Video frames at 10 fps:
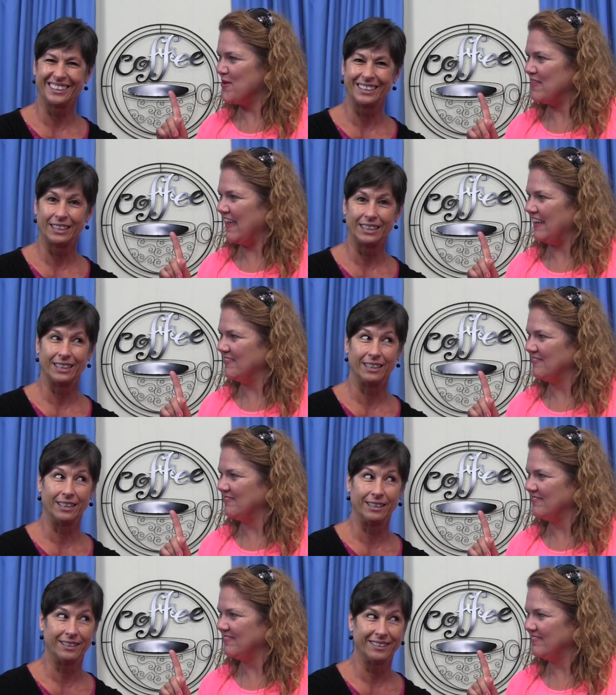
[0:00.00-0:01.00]
Speaker 1: more thing.
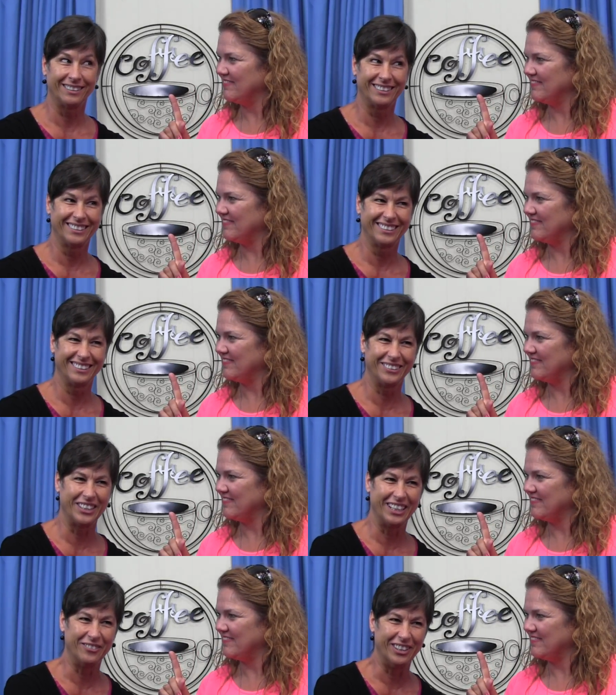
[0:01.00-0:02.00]

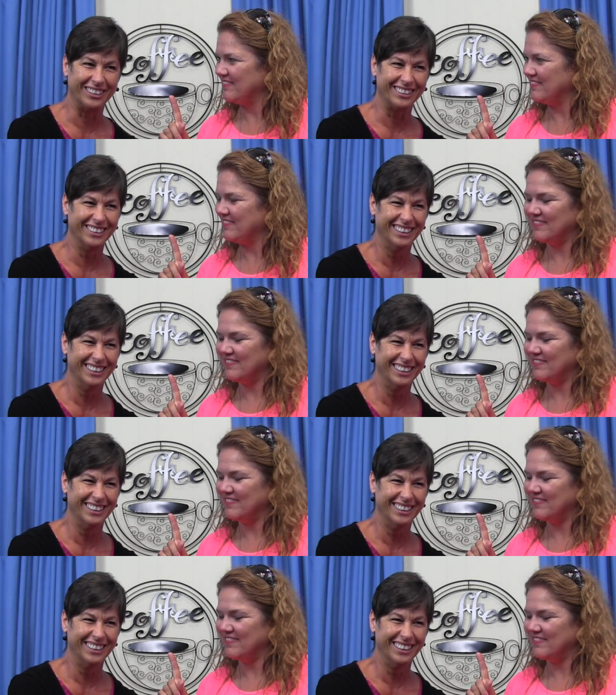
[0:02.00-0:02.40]
Speaker 2: Okay, what?